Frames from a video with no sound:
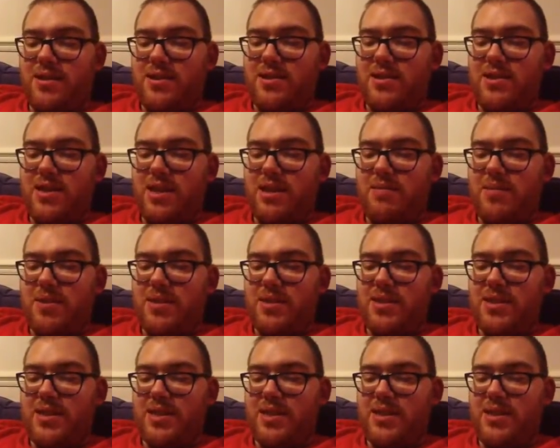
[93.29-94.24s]

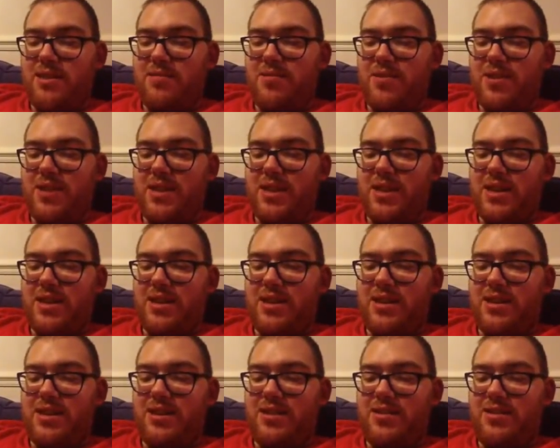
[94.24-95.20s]
Sheamus, and you were
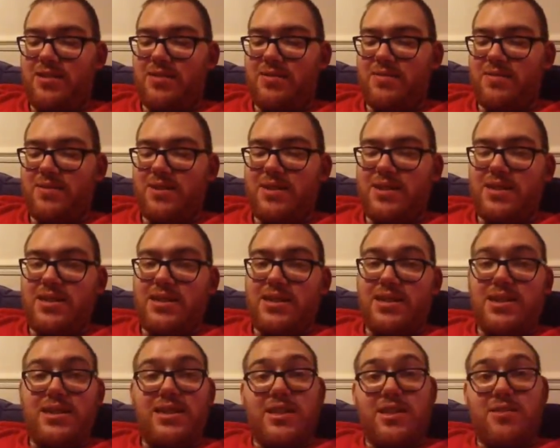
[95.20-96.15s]
thinking,
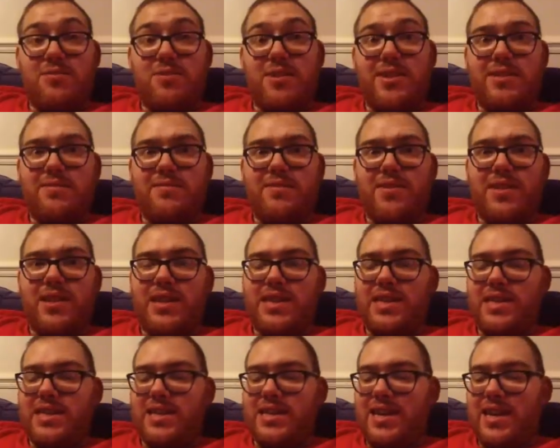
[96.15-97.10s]
there's a reason for
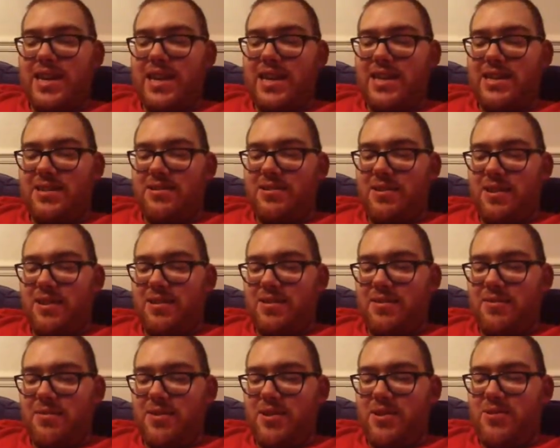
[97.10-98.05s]
this, and I
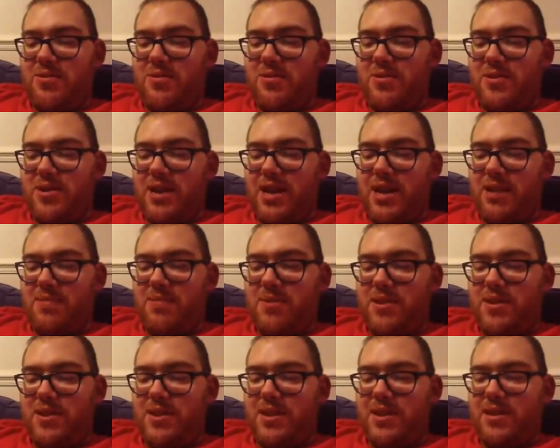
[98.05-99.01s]
think we knew what was going to
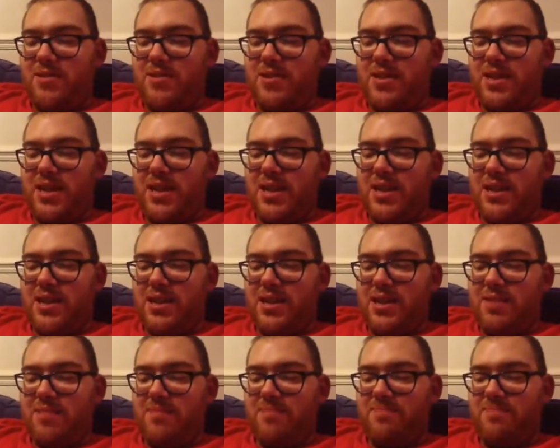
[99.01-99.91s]
happen. It looks like